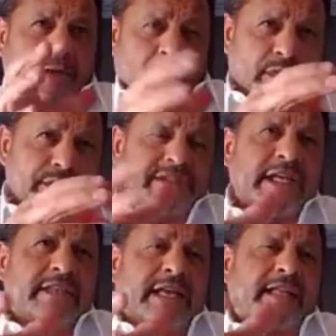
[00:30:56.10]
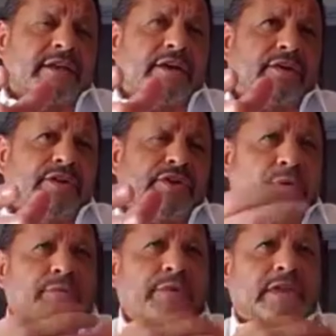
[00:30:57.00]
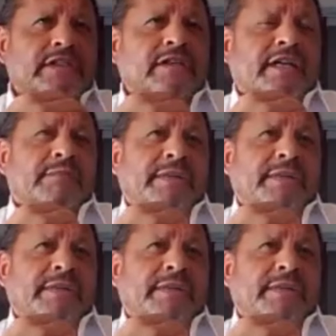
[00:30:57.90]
When you said that, though, you weren't really talking